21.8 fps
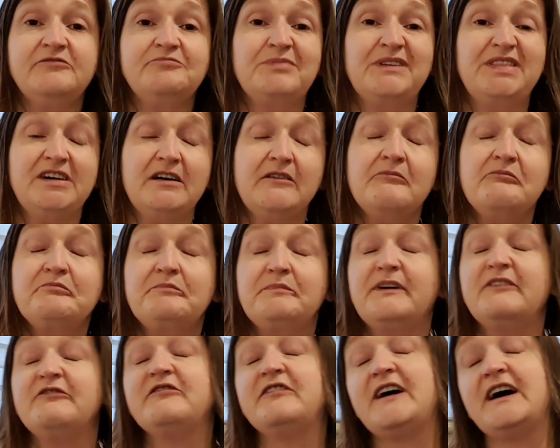I've been up,
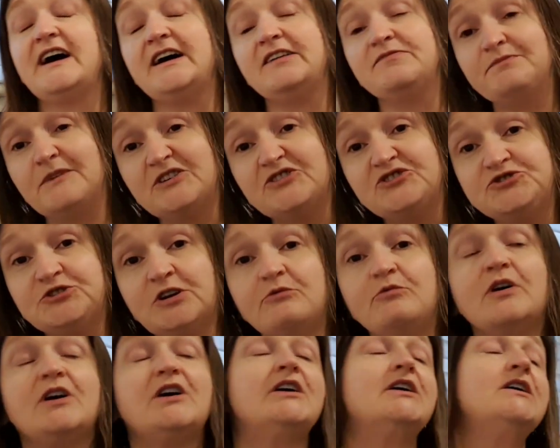I've had my
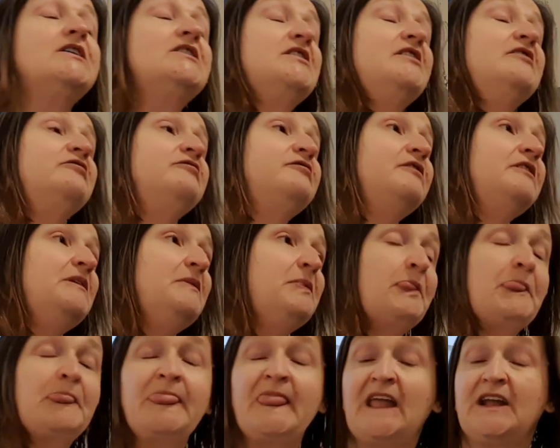shower, I've
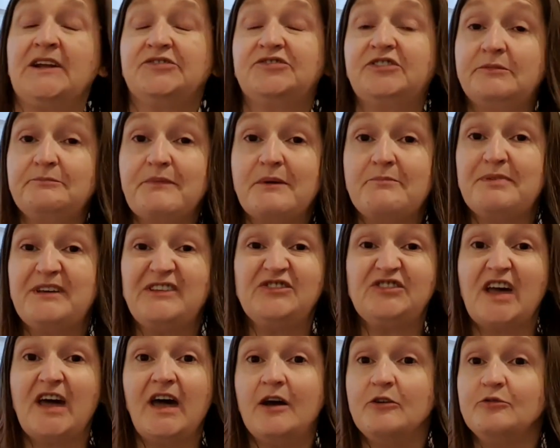done my
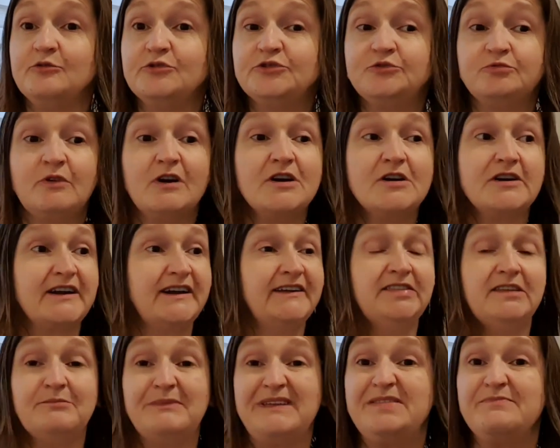bits of housework
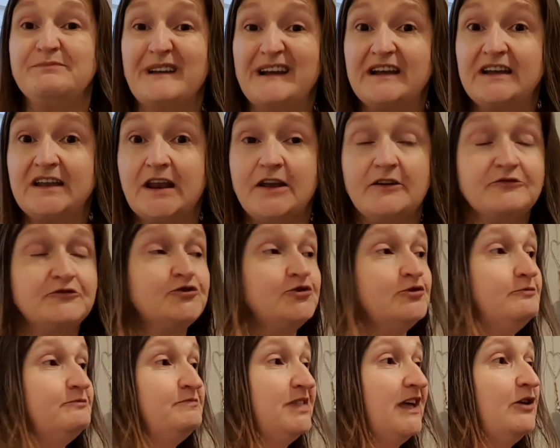and I'm in my
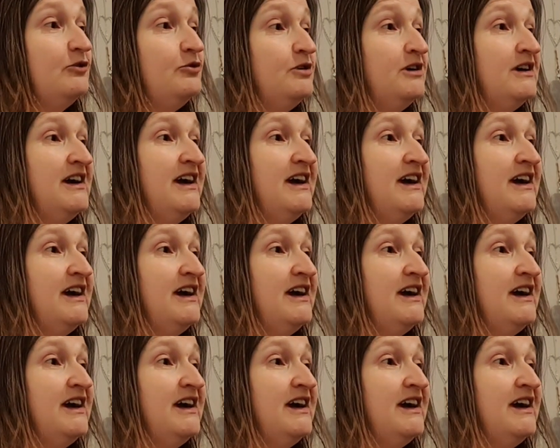craft room now.